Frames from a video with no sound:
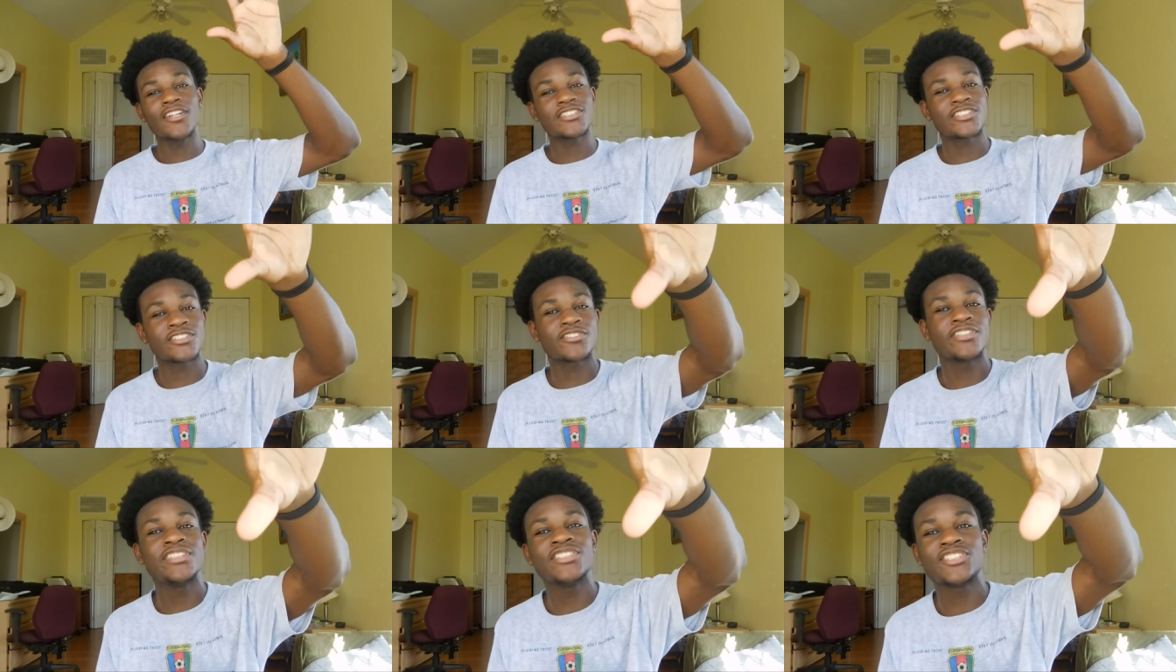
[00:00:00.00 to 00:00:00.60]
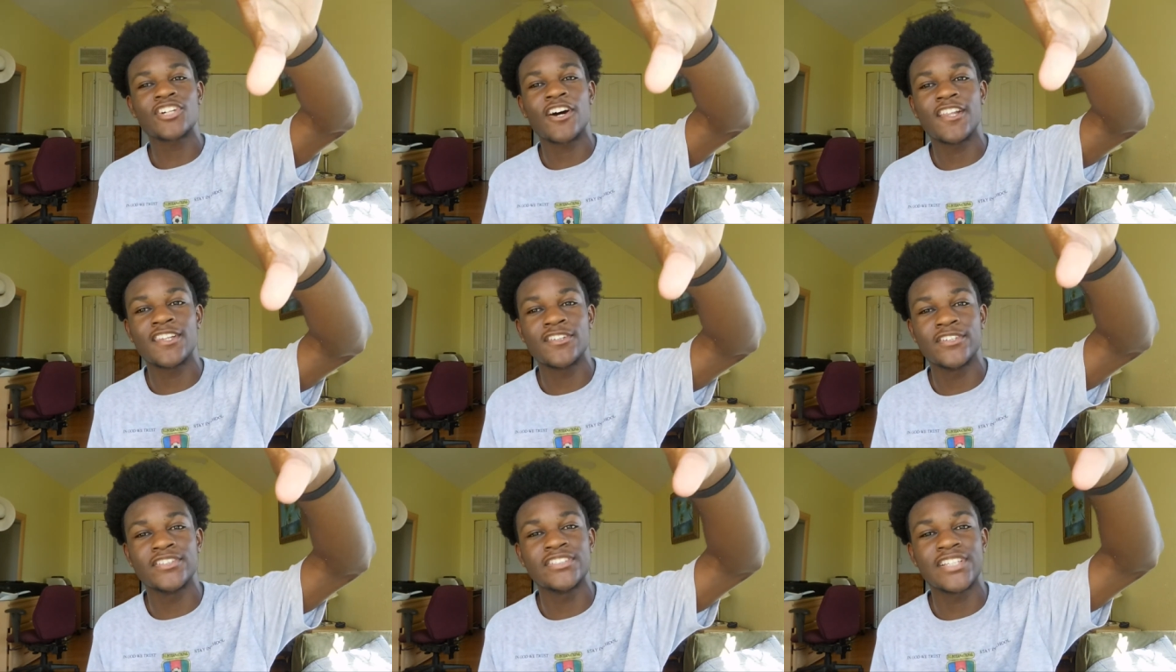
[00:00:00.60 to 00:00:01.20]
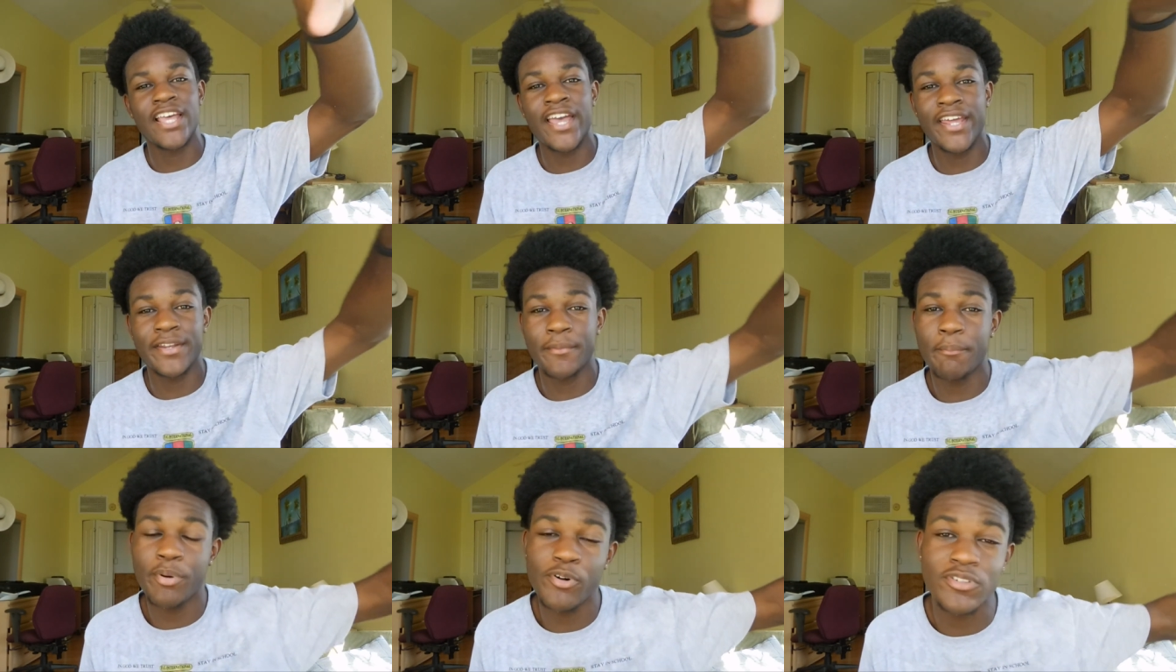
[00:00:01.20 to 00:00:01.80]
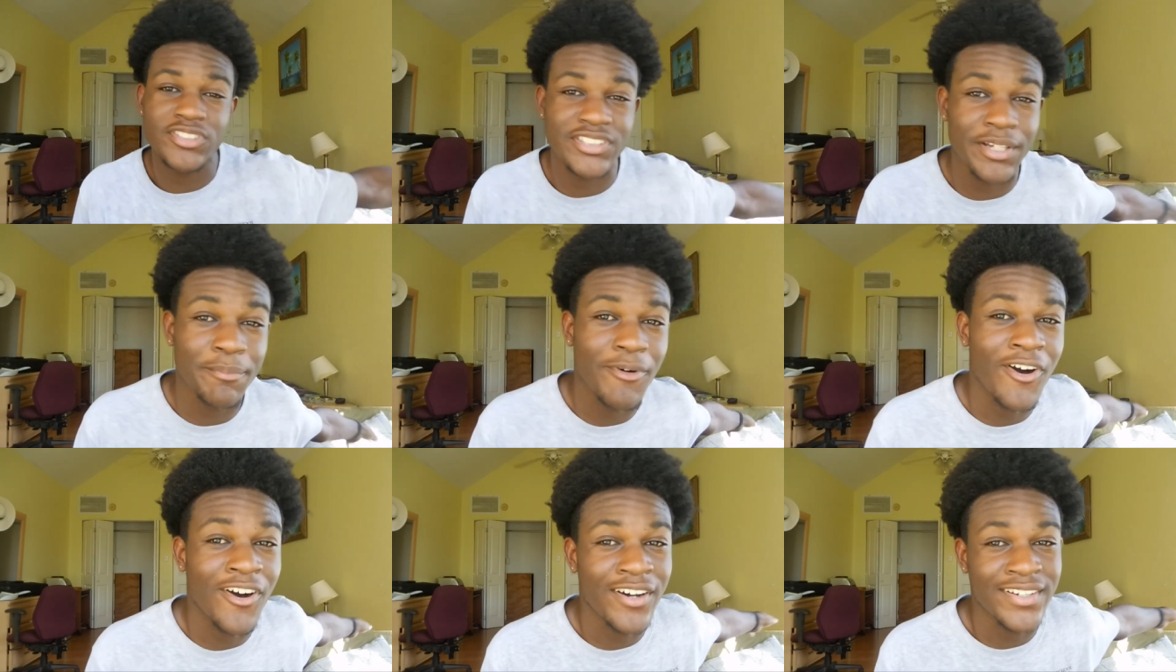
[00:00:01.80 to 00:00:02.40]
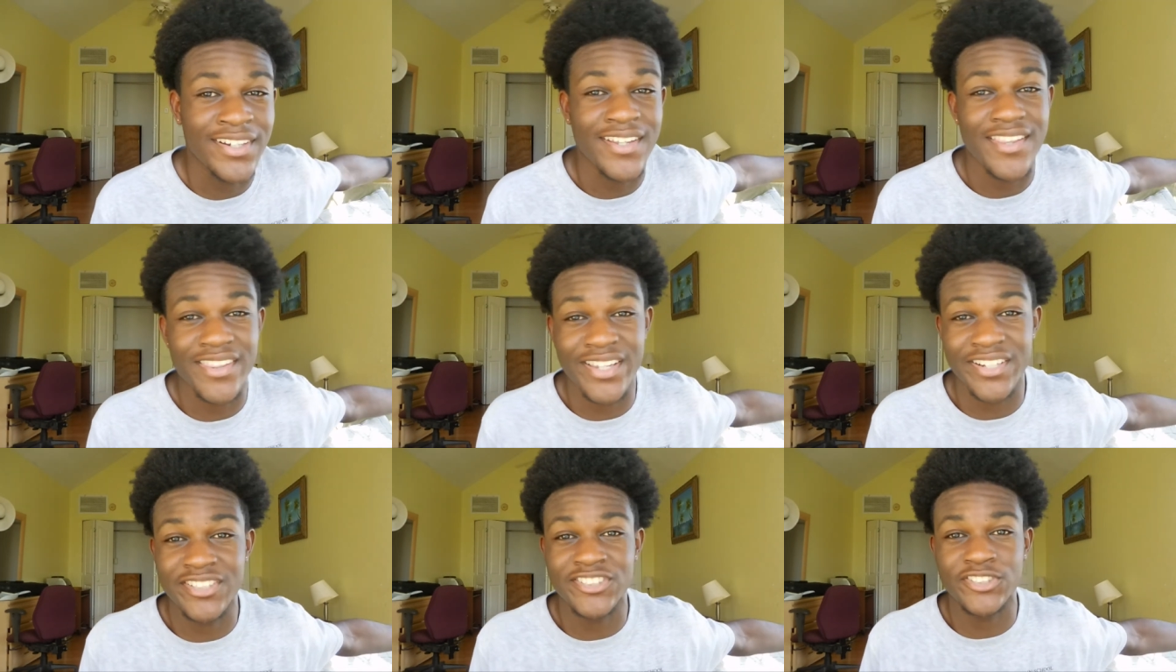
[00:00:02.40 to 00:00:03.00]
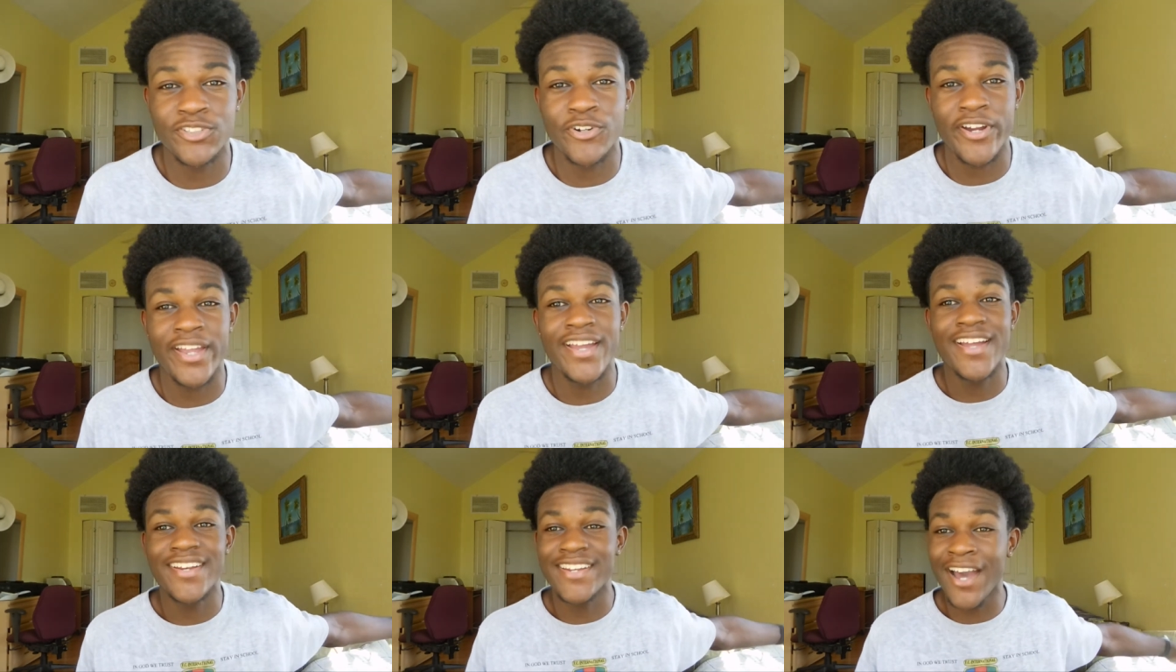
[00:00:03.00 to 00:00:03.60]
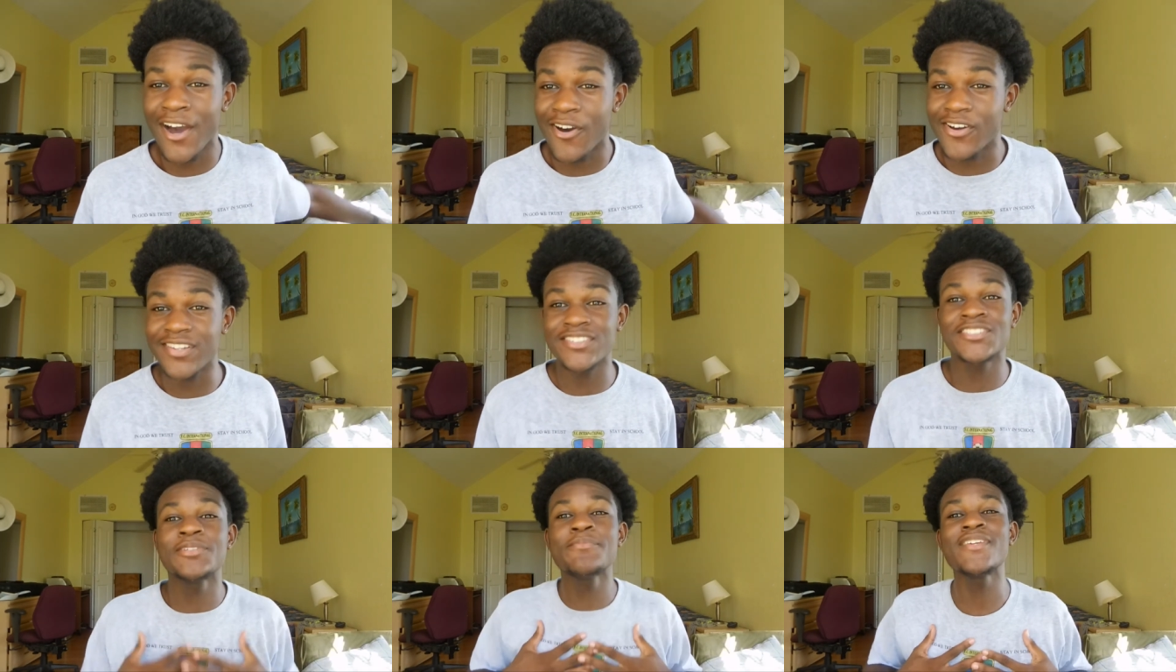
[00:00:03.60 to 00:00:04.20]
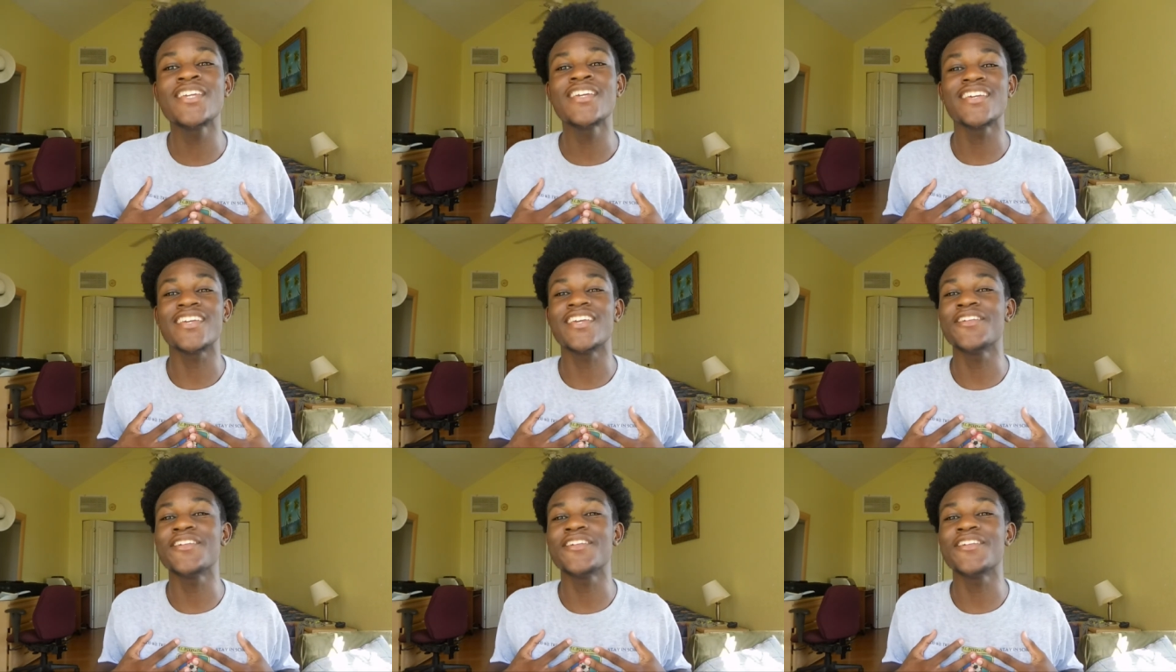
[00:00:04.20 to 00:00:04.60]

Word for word: screenshot those and post them on their story. Now, to me,